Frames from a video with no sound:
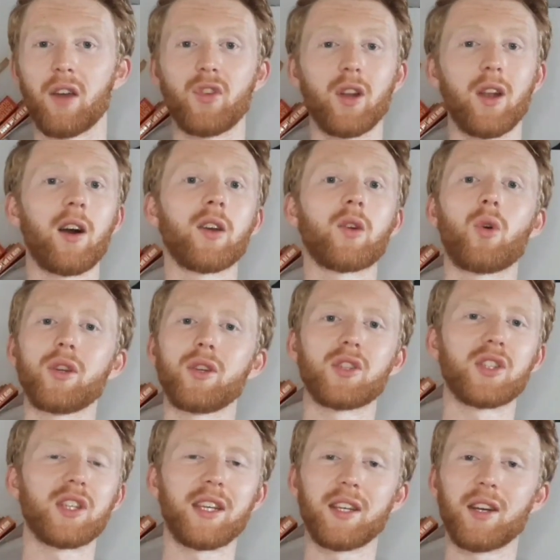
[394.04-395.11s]
If you like what
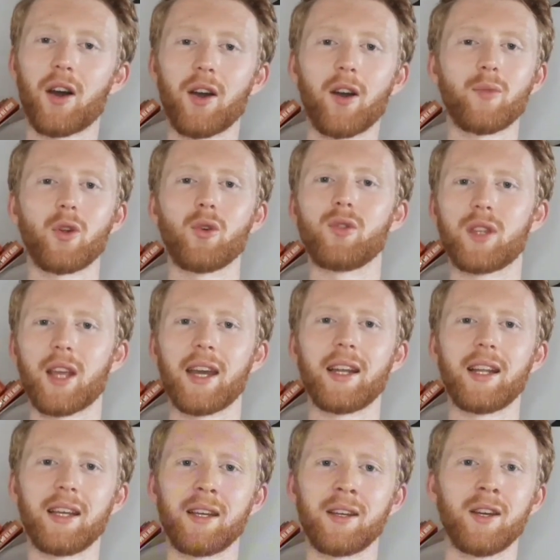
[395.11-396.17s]
you see, I upload
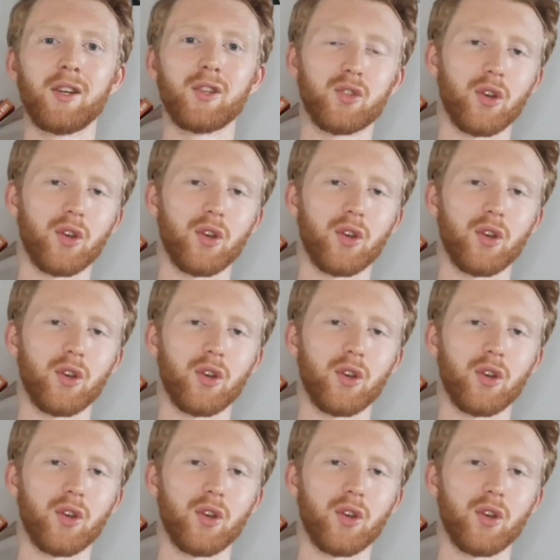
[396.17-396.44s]
daily,